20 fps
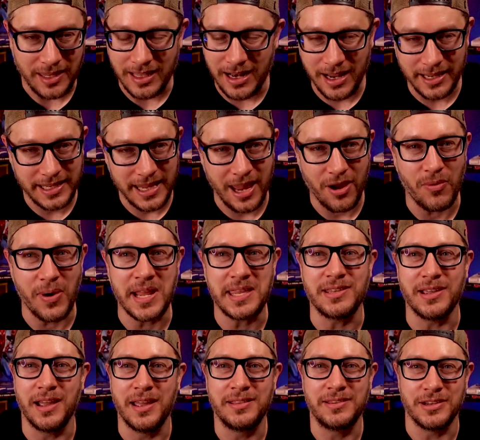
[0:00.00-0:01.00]
And I can't
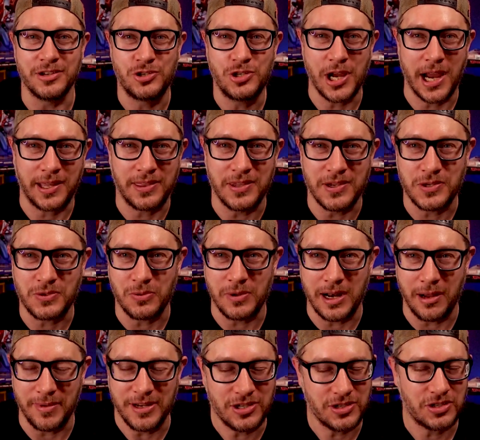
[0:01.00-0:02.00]
wait to check this
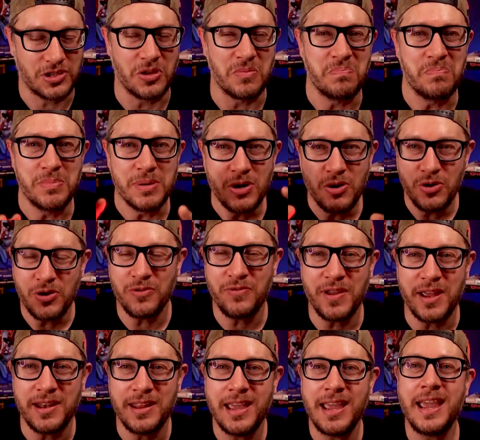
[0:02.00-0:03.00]
one out. I mean, just the mood
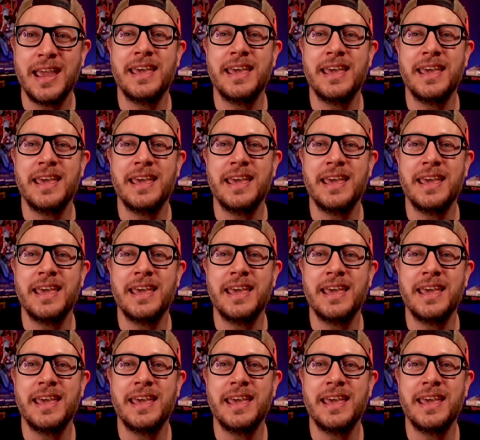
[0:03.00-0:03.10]
of it,